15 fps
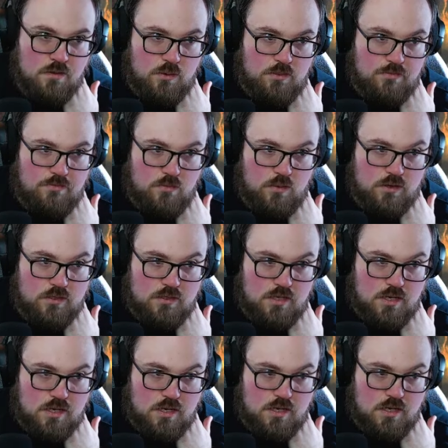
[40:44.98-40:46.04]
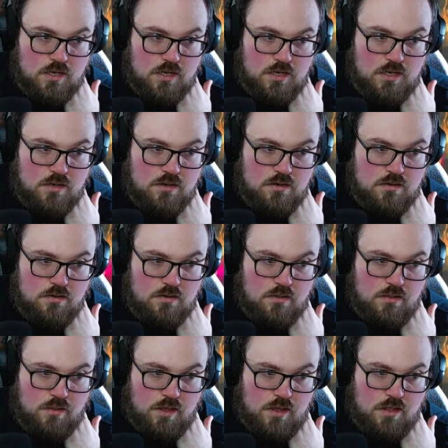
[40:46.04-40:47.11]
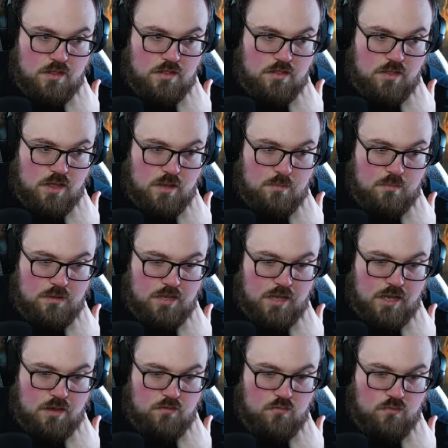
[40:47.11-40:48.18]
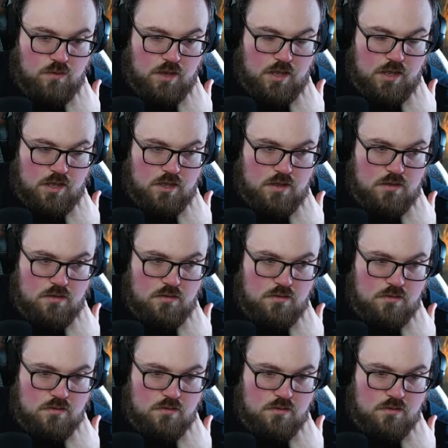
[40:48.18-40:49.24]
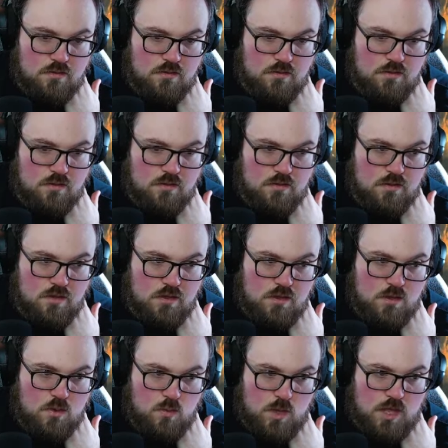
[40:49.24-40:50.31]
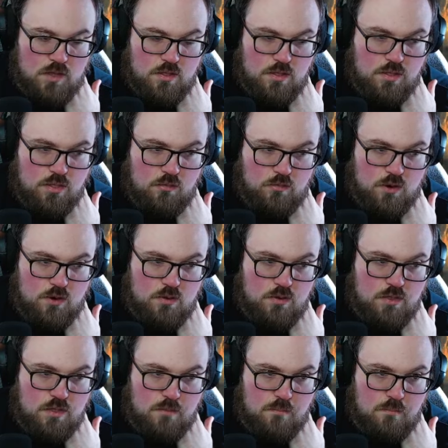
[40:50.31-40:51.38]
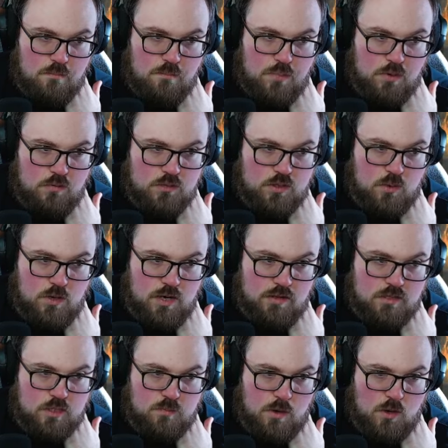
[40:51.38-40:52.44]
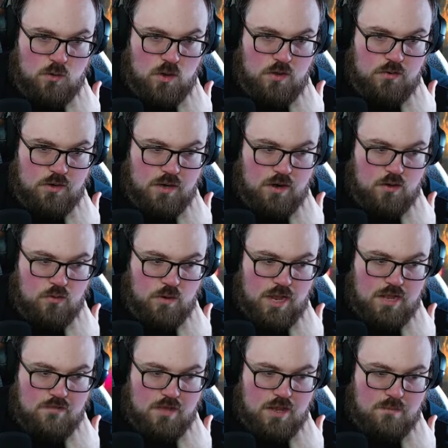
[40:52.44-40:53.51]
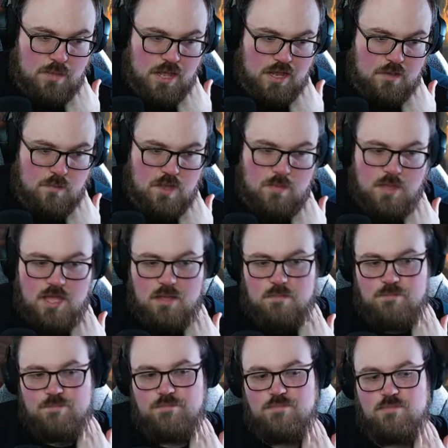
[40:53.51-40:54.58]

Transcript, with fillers: They go to 14. Then they play Ring. We can throw the Boo token at Spellqueller to get our Ragavan back, maybe?